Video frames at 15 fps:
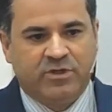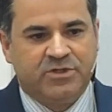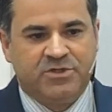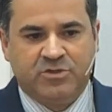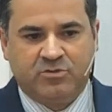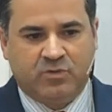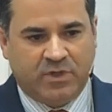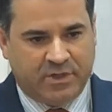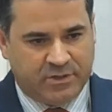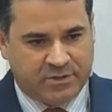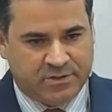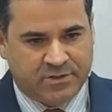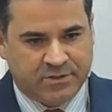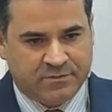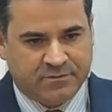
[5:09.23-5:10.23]
something that
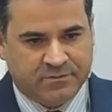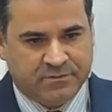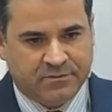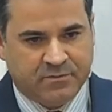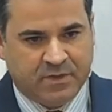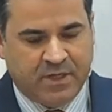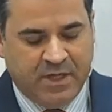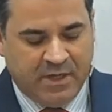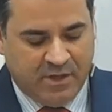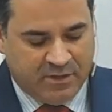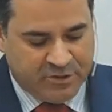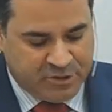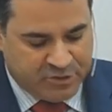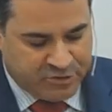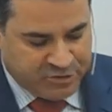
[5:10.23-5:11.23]
never
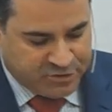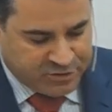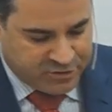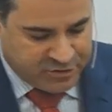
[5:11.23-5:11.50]
had happened